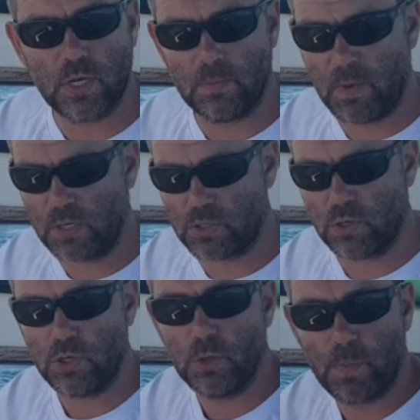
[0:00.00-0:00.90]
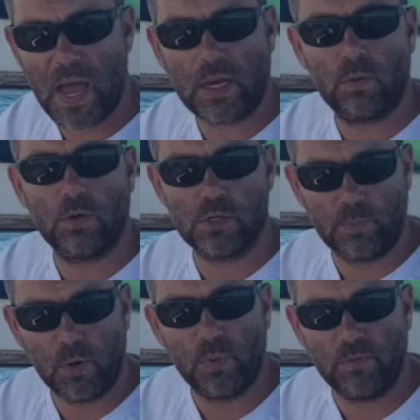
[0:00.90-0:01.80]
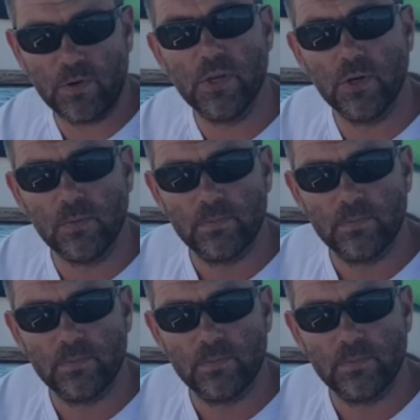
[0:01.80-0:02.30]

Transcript: and make sure you pack what is appropriate for you.